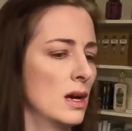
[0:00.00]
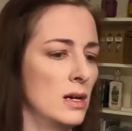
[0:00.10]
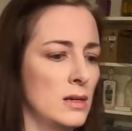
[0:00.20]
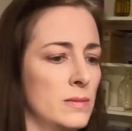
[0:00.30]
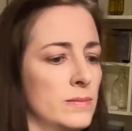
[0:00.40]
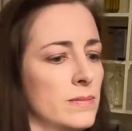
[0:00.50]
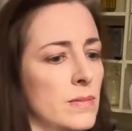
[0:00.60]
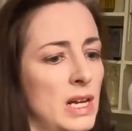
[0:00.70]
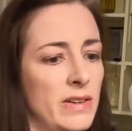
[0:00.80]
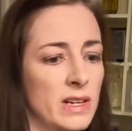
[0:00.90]

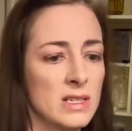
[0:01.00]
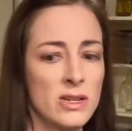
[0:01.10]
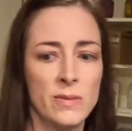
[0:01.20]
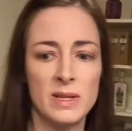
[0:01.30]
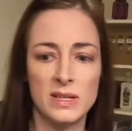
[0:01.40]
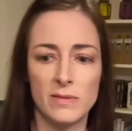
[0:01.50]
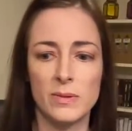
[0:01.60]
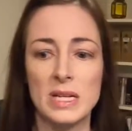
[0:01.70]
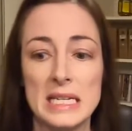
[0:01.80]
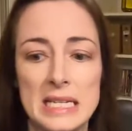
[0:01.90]
I consider myself
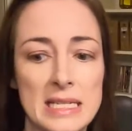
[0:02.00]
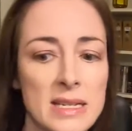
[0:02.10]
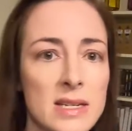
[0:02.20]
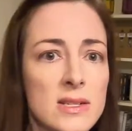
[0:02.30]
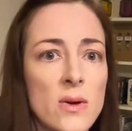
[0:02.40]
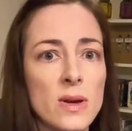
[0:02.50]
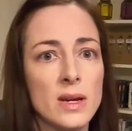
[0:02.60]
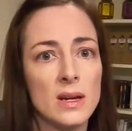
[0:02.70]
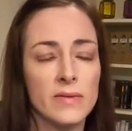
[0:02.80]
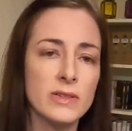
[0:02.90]
pretty decent at
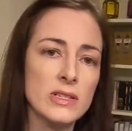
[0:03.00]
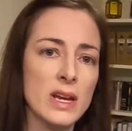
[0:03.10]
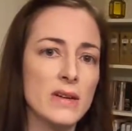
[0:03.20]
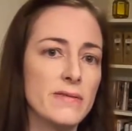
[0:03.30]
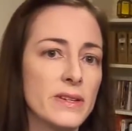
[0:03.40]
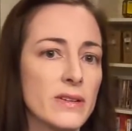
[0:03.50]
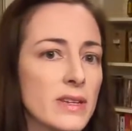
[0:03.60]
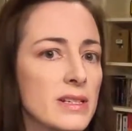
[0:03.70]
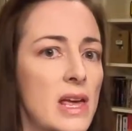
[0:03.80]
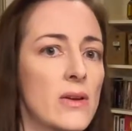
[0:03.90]
sewing. I've just kind of figured
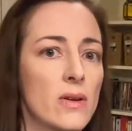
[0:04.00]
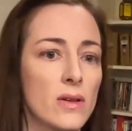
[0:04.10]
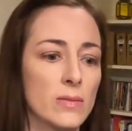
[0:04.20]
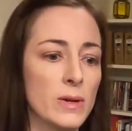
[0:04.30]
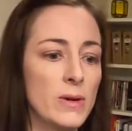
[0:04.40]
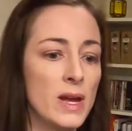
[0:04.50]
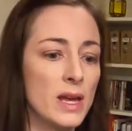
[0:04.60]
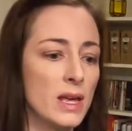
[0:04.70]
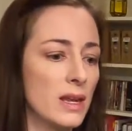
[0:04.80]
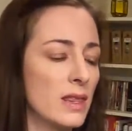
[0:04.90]
things out along my
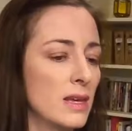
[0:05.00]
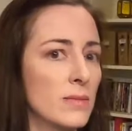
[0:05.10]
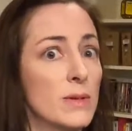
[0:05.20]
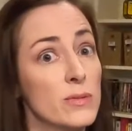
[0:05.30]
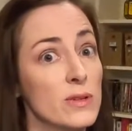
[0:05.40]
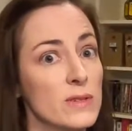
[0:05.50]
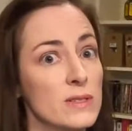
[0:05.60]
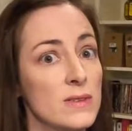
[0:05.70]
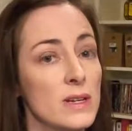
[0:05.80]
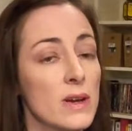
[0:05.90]
way, and I think in my
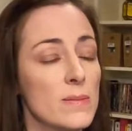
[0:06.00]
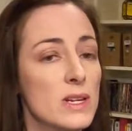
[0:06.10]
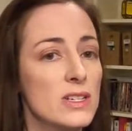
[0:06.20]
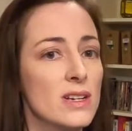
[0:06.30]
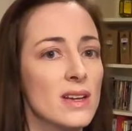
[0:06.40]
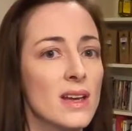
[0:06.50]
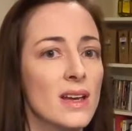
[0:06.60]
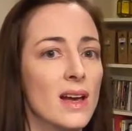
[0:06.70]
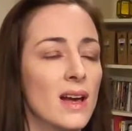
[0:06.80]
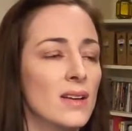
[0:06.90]
previous video I mentioned
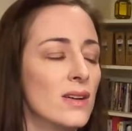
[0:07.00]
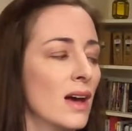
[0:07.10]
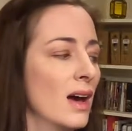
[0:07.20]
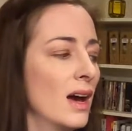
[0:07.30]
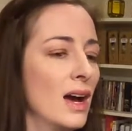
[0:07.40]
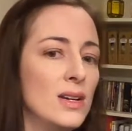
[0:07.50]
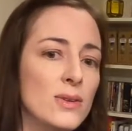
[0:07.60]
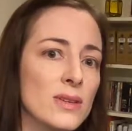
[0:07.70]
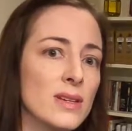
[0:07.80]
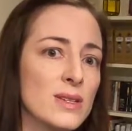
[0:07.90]
I
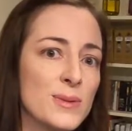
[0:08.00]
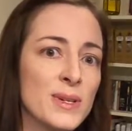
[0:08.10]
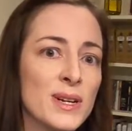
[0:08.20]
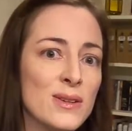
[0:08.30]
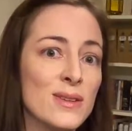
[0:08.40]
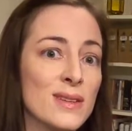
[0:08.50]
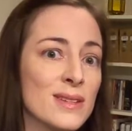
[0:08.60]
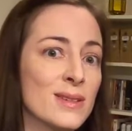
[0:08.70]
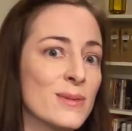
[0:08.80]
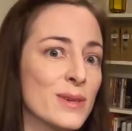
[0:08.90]
do things weird, I do
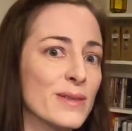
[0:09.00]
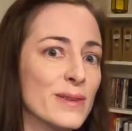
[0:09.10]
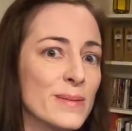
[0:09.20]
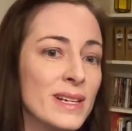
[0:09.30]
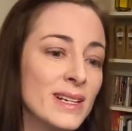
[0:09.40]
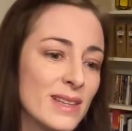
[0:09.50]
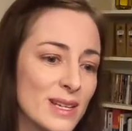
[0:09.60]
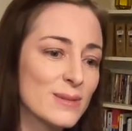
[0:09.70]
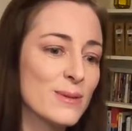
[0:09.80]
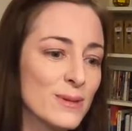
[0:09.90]
things that work for me, and
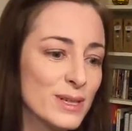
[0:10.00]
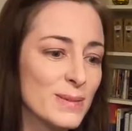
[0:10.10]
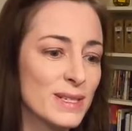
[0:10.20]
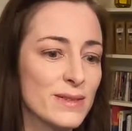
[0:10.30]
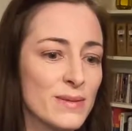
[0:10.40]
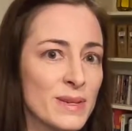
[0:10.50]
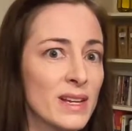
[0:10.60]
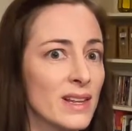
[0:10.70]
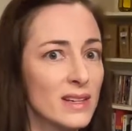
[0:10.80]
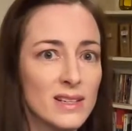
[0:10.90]
that's what works best for
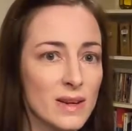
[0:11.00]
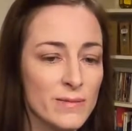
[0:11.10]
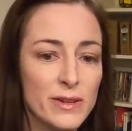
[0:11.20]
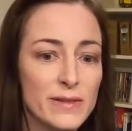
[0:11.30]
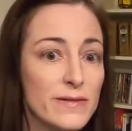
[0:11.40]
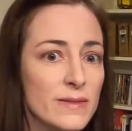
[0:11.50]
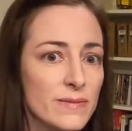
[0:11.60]
me. I'm very,